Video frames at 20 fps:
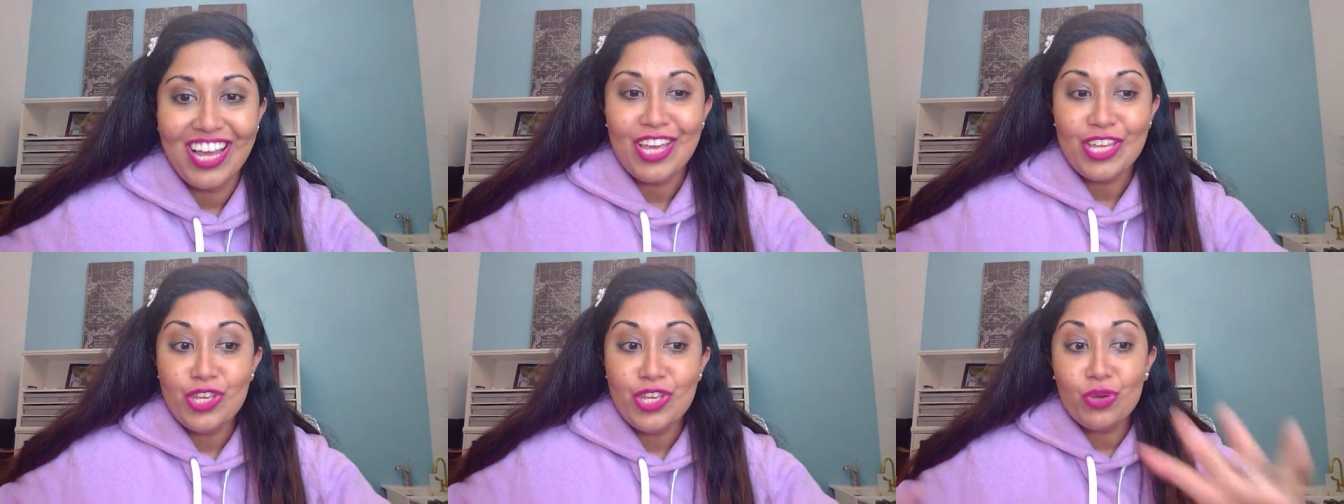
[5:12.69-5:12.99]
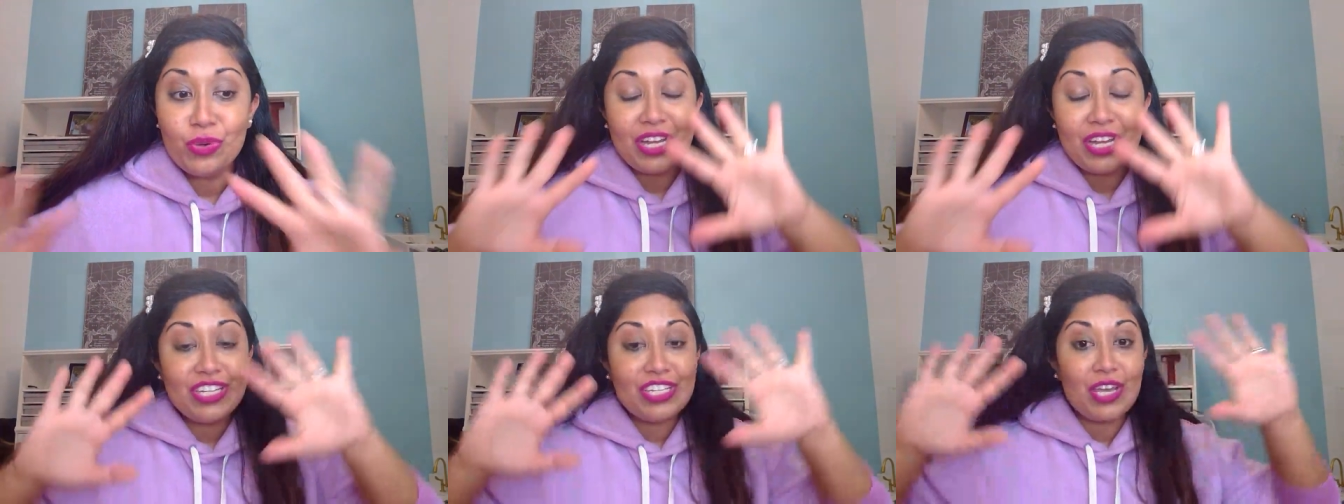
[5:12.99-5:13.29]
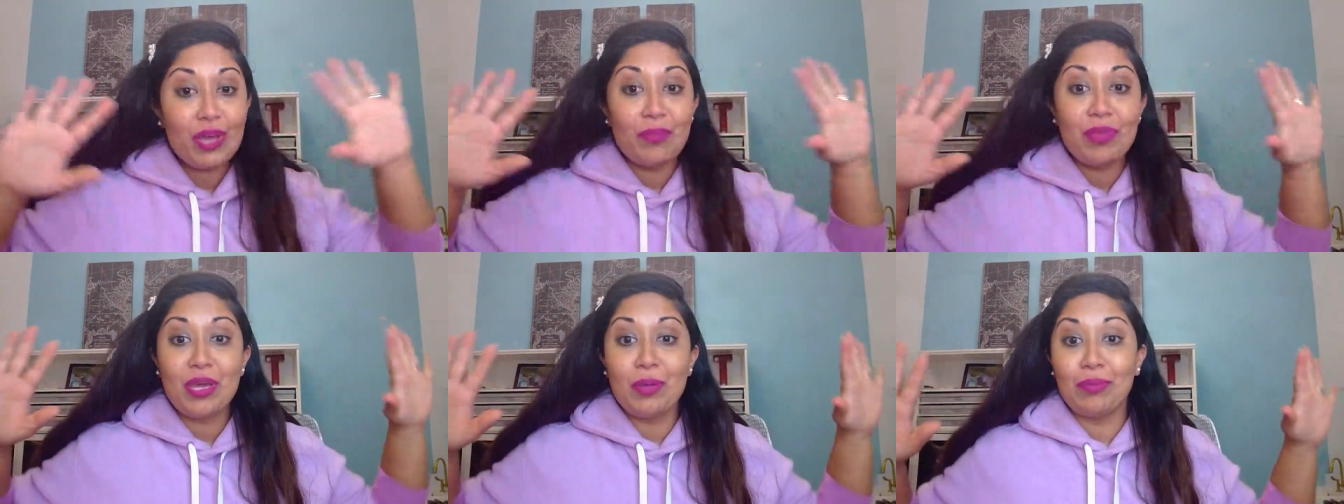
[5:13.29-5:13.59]
You can
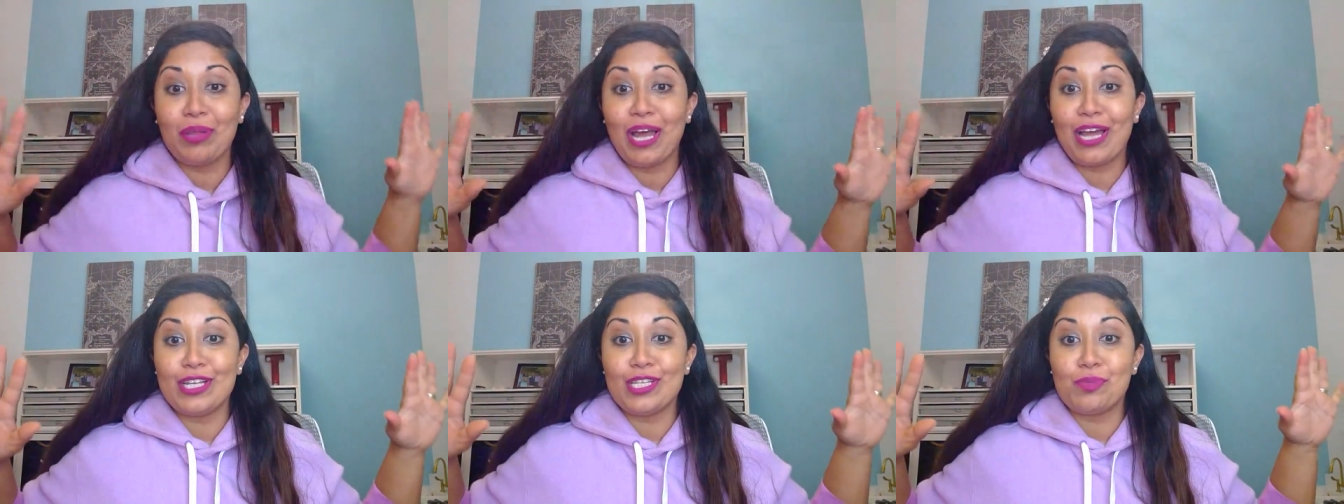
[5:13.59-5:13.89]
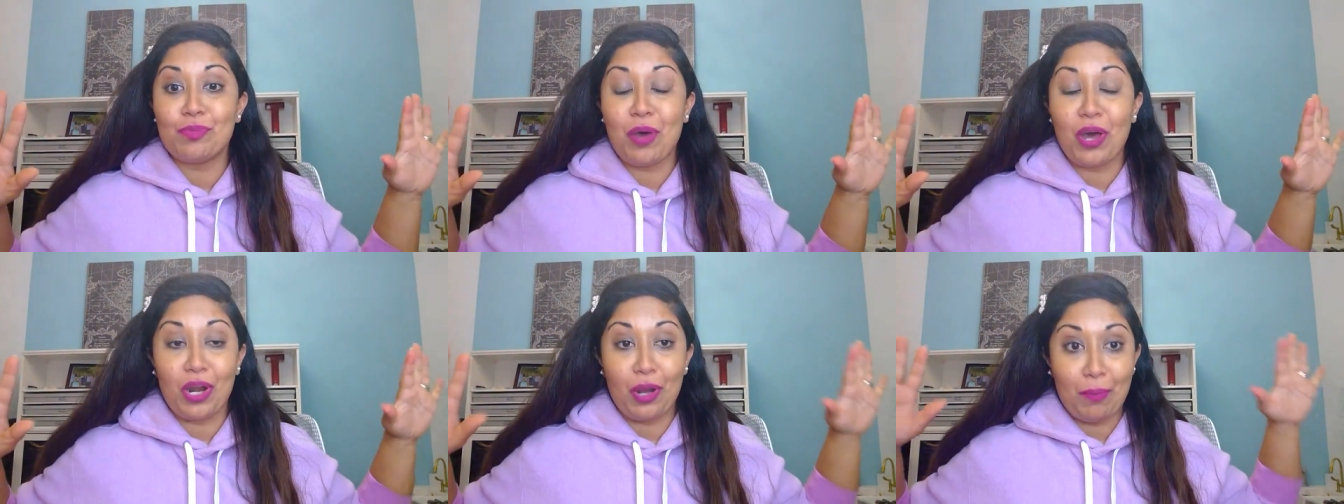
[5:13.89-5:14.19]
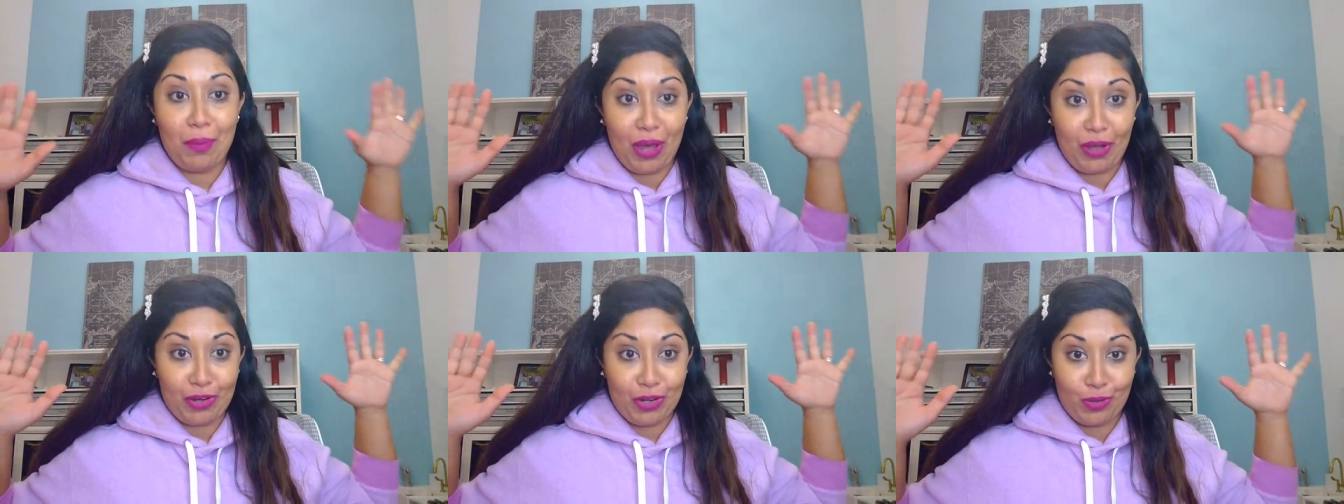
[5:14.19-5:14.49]
tell me a blind spot
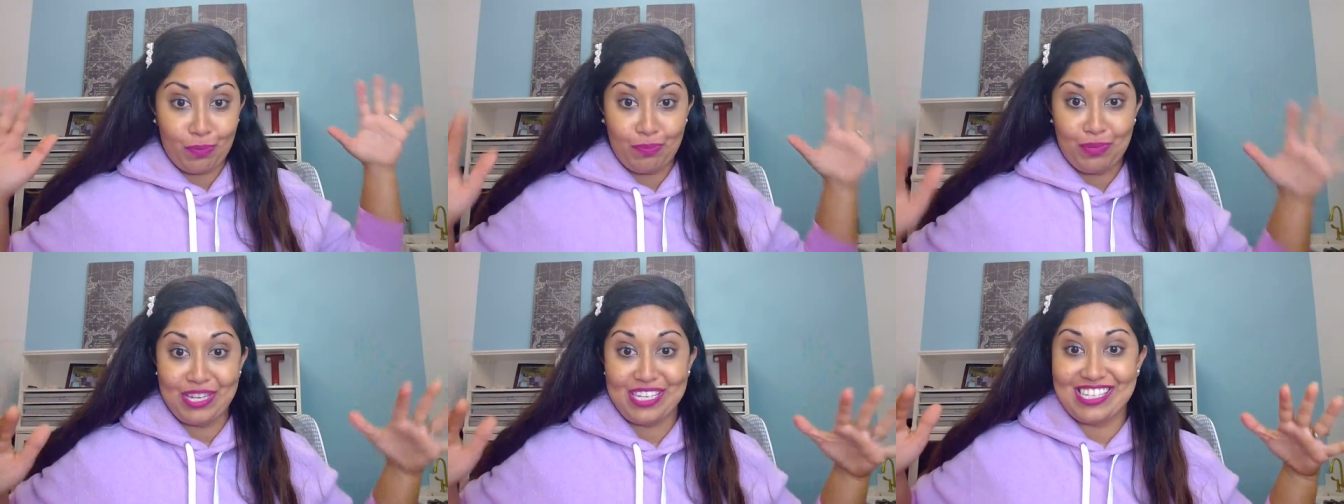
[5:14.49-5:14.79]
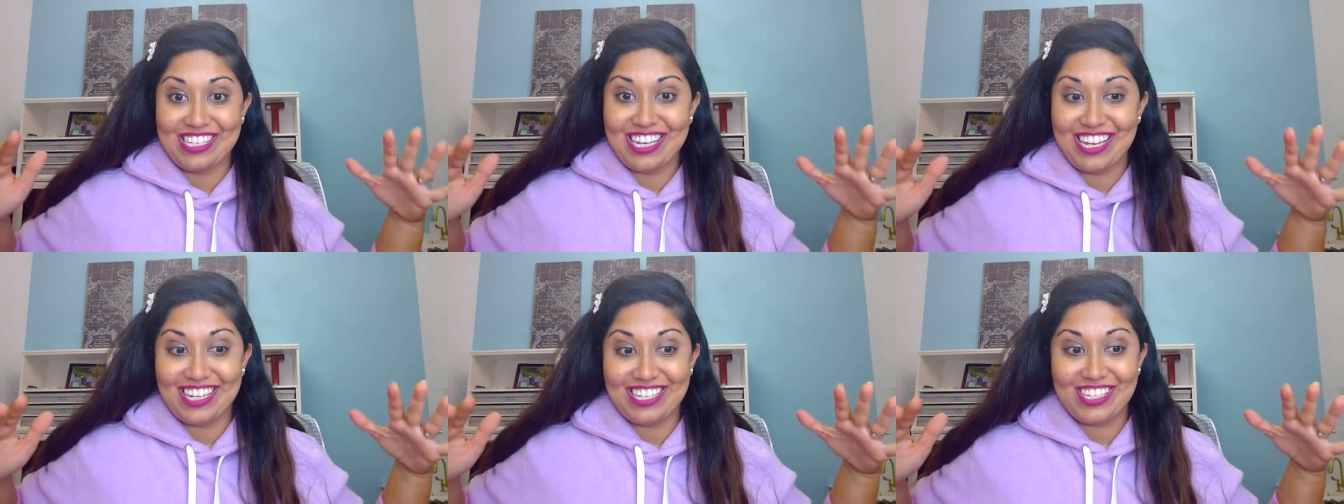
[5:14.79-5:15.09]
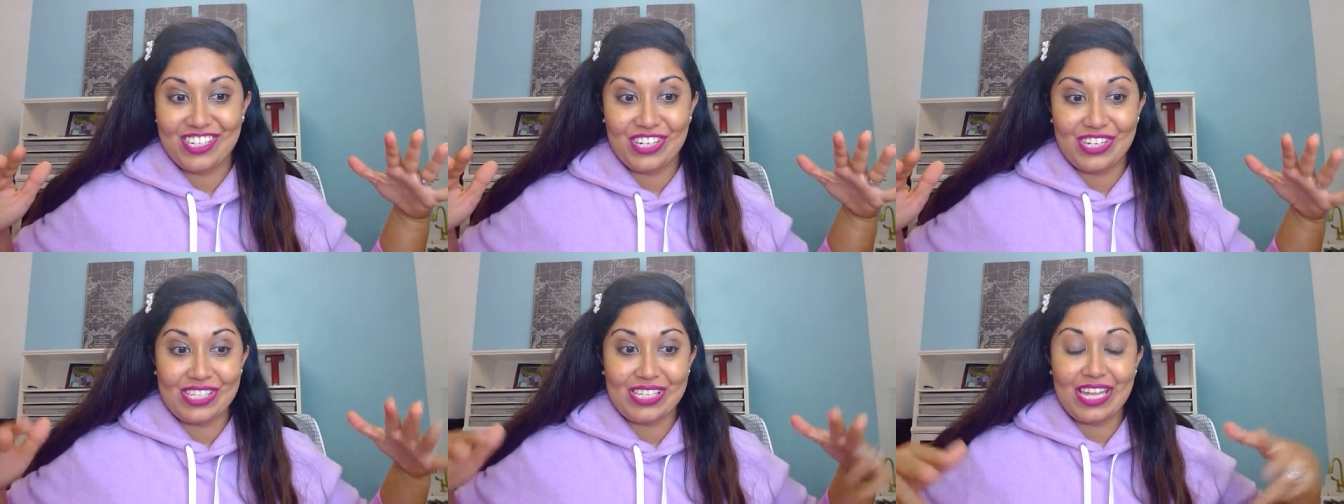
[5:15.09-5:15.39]
about your
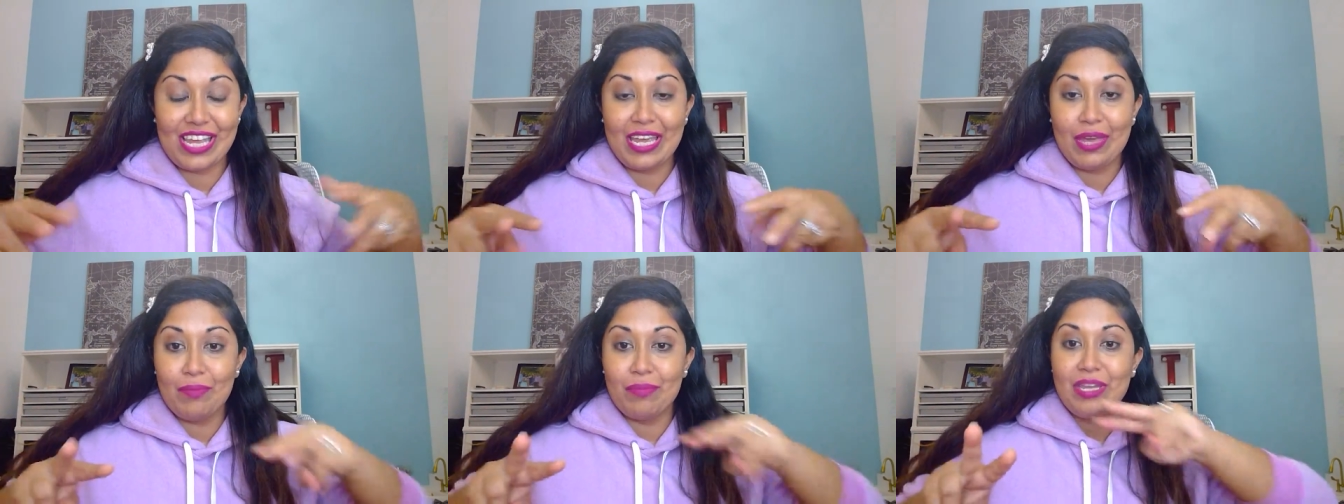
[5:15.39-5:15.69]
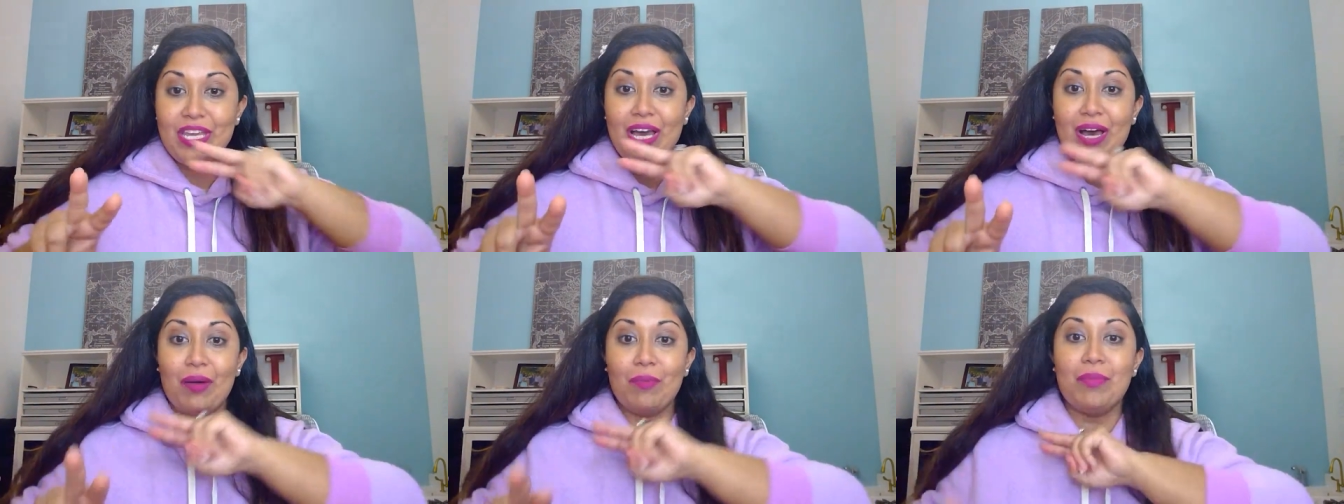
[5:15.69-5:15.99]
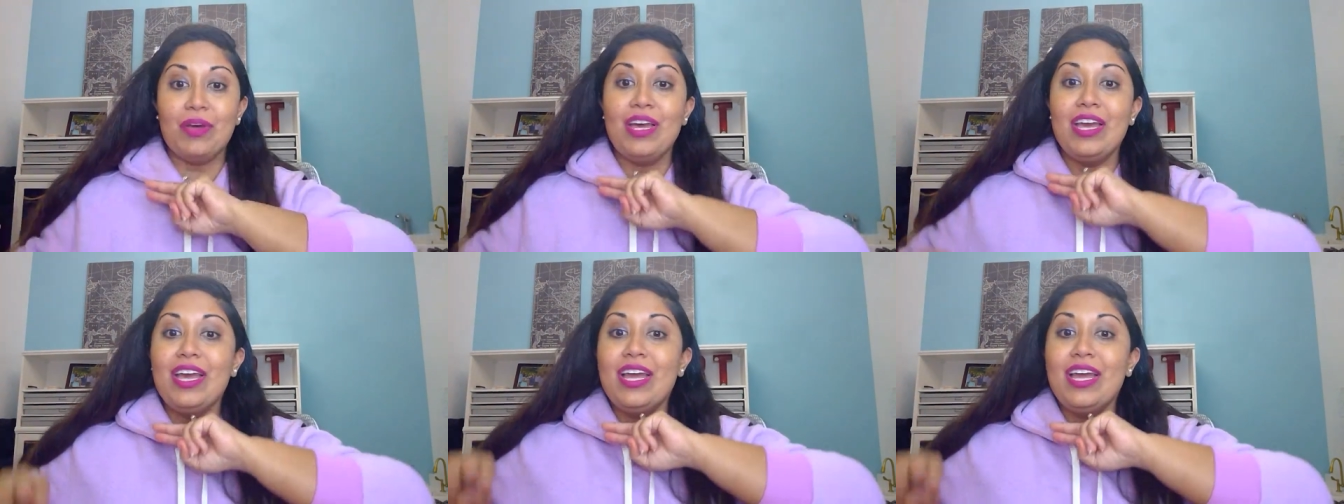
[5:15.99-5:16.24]
business. Just hit me up.